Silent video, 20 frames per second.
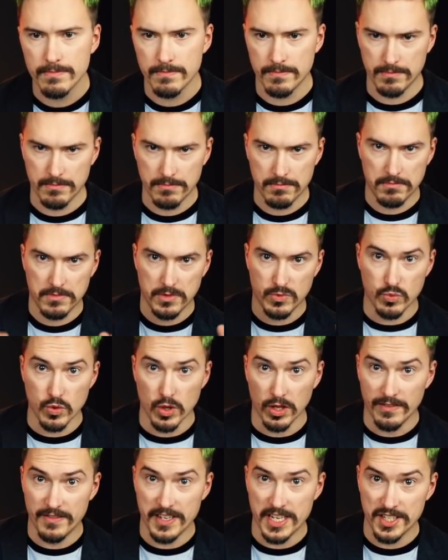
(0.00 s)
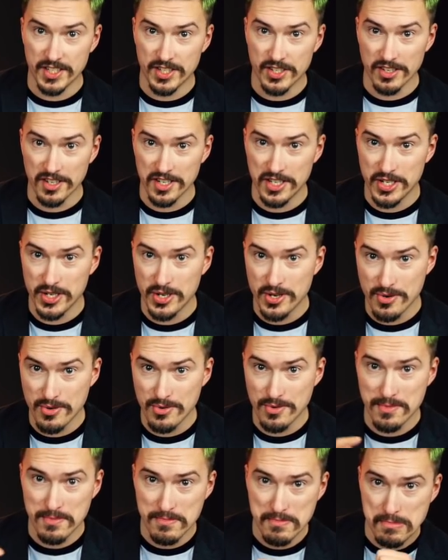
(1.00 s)
It will eventually
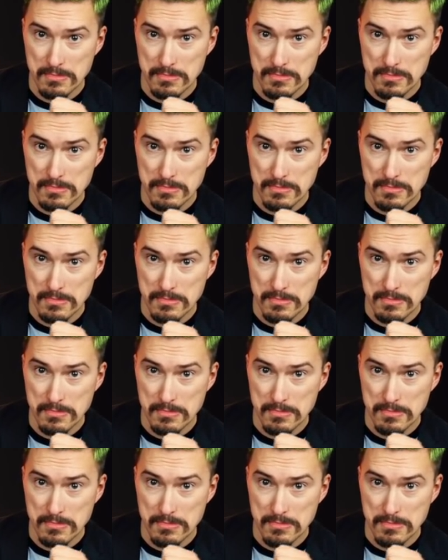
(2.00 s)
show.